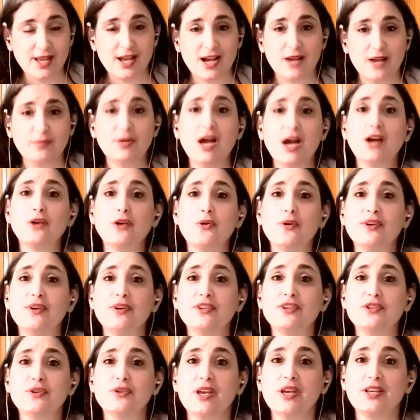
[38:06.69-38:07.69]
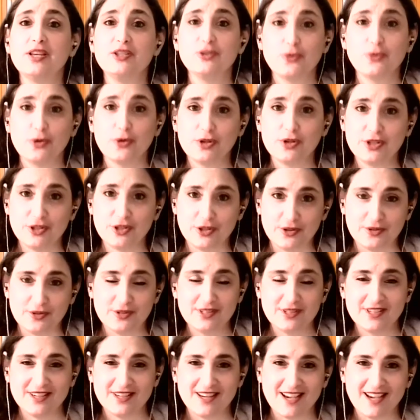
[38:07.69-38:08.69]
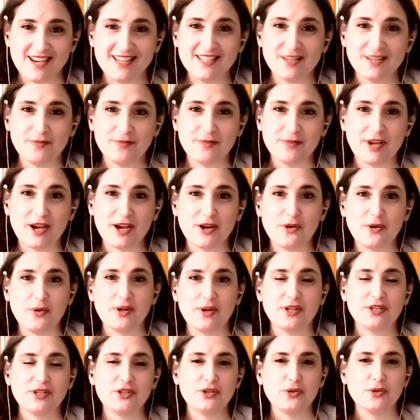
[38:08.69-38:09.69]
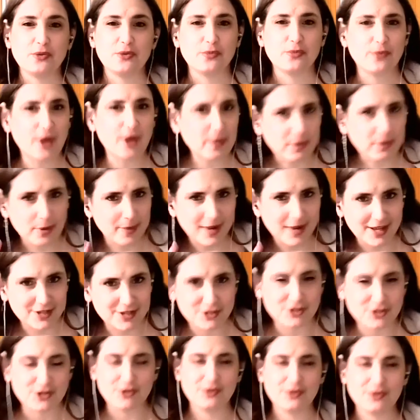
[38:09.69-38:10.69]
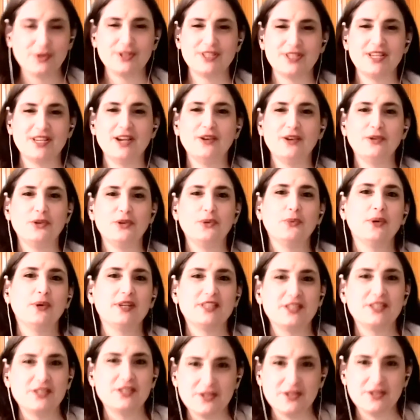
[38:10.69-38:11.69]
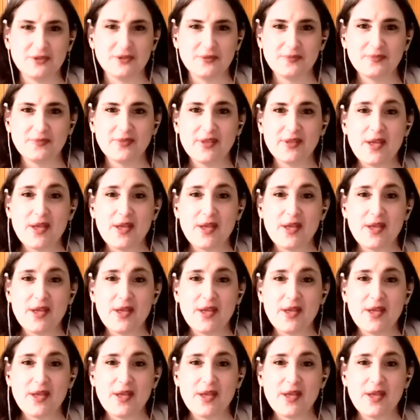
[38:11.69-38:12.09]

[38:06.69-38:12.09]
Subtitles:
I'm not going to exhort you tonight. I'm not going to reprimand you or tell you what to do.